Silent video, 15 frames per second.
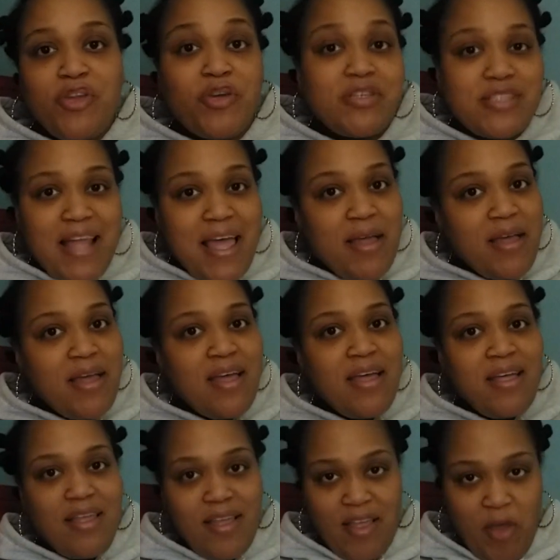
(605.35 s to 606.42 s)
videos like
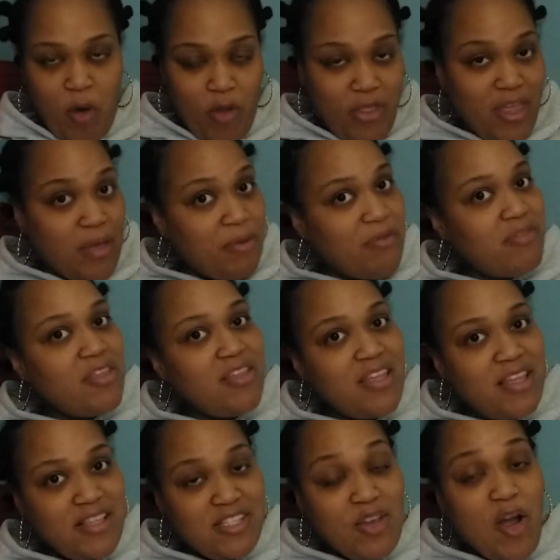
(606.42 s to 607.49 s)
on the hem of the,
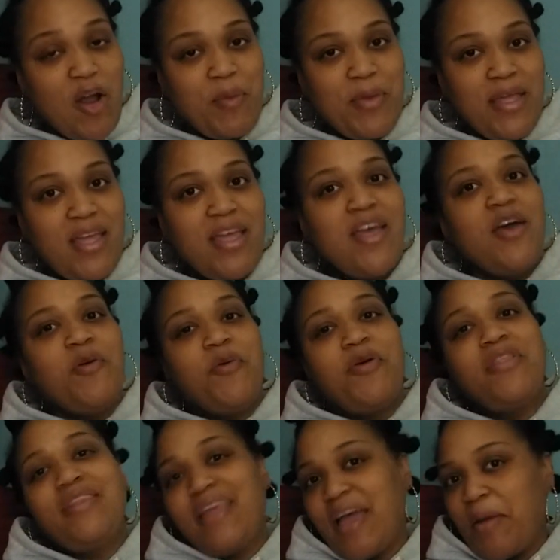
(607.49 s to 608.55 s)
his garment
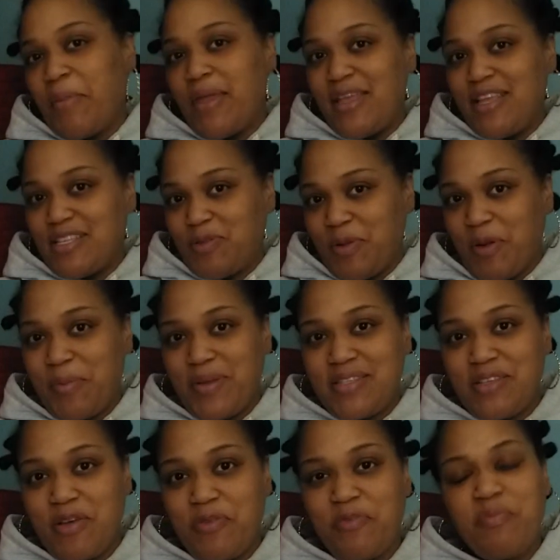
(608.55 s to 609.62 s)
with Naamah Israel
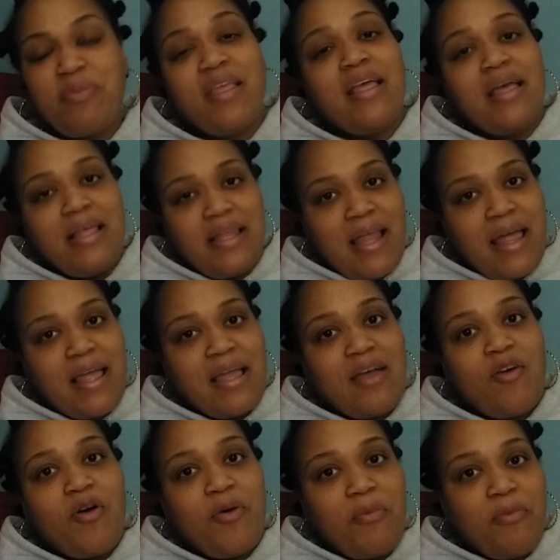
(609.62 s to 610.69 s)
myself, like
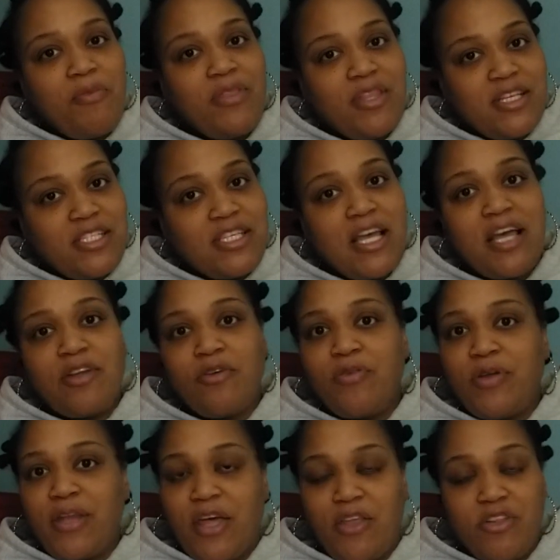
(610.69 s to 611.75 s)
on um, this
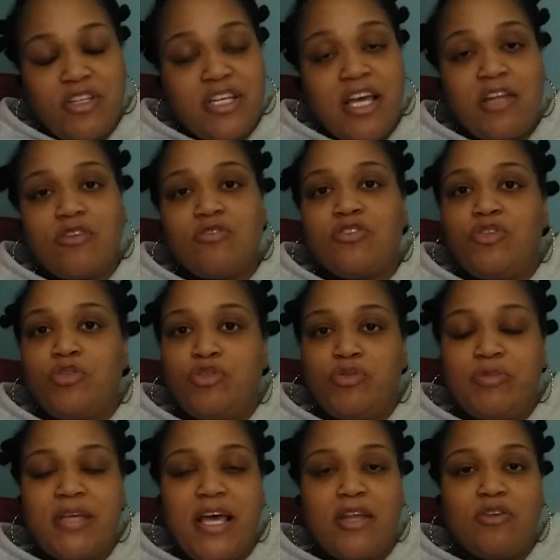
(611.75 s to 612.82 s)
channel and other channels,
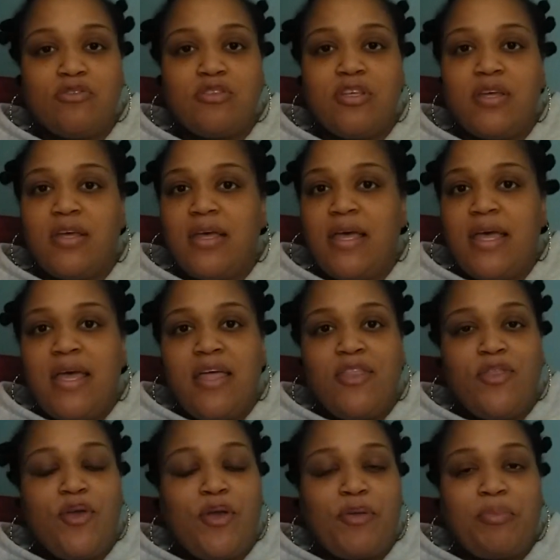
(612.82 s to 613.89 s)
YouTube channels,
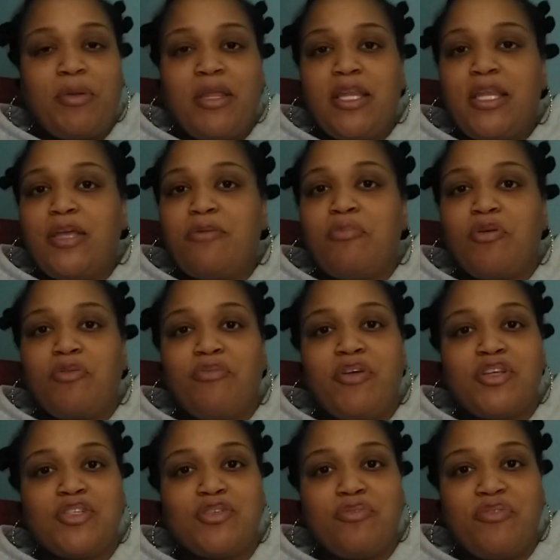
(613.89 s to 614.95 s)
there are plenty of
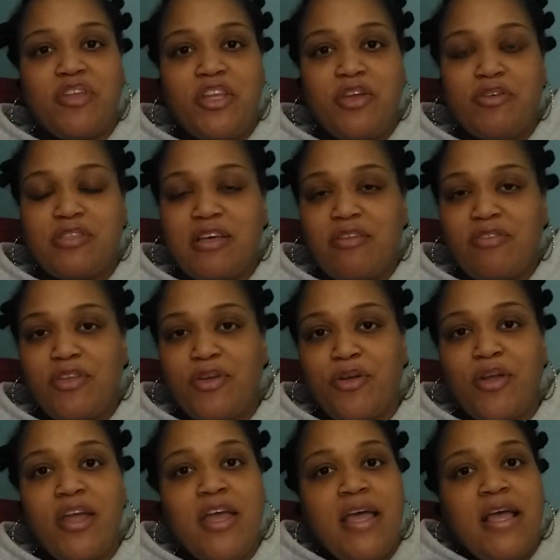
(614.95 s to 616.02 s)
motivational videos out
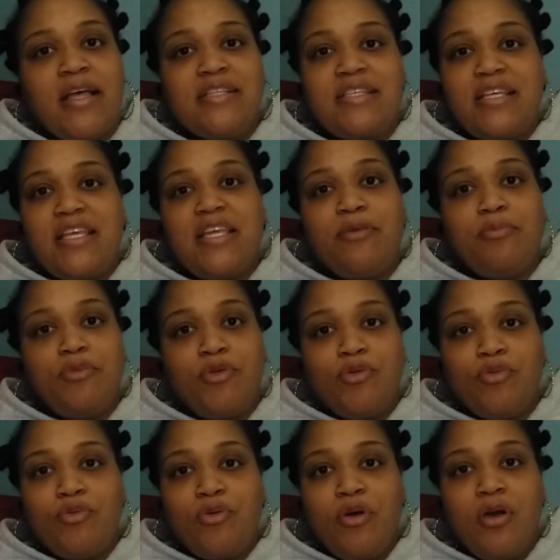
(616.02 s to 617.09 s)
there to keep
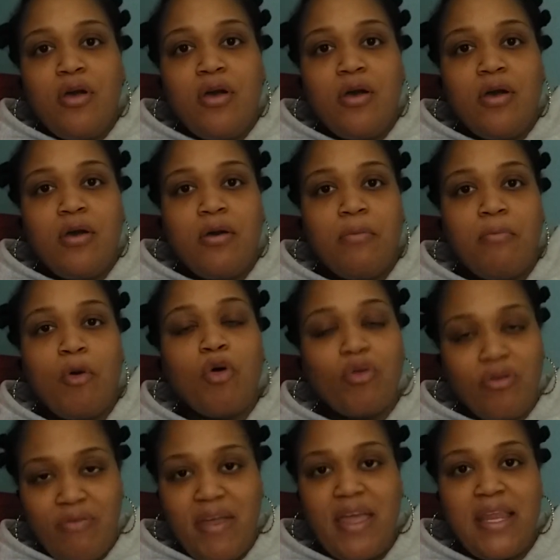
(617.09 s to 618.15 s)
you
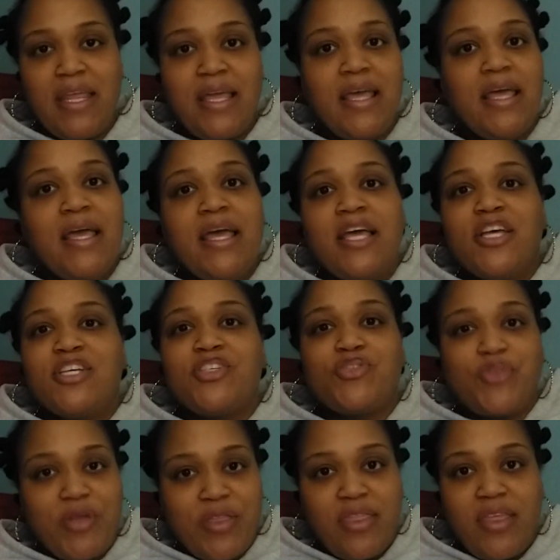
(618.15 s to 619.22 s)
motivated,
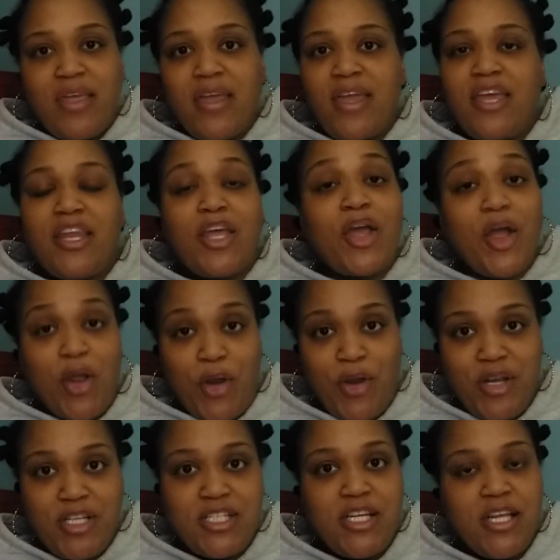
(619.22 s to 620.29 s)
strengthened, and
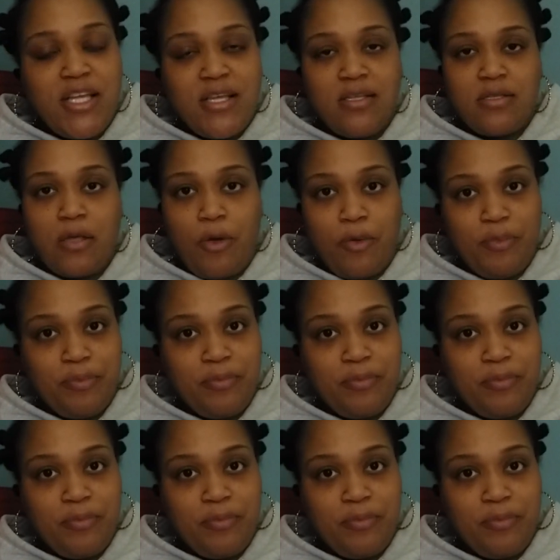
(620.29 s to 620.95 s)
encouraged. So